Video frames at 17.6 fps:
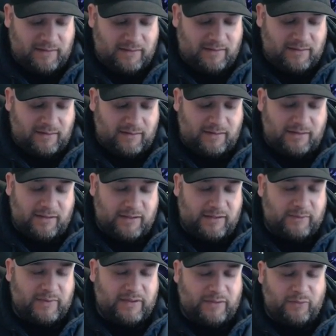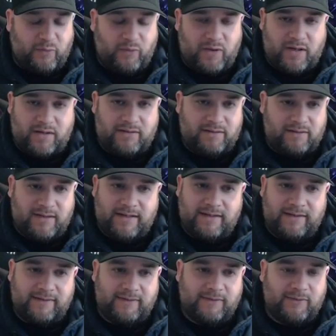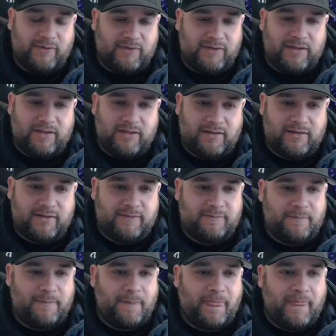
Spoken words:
But like water lettuce is really good.